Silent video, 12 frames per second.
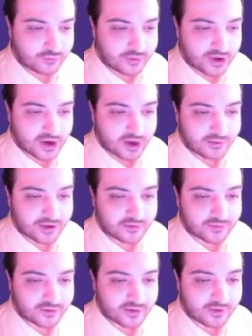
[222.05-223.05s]

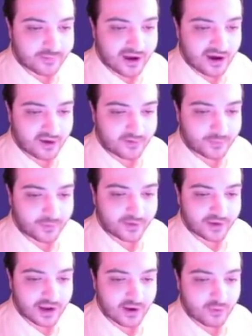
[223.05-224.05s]
becoming very powerful
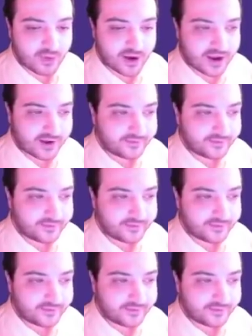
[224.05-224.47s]
in that way.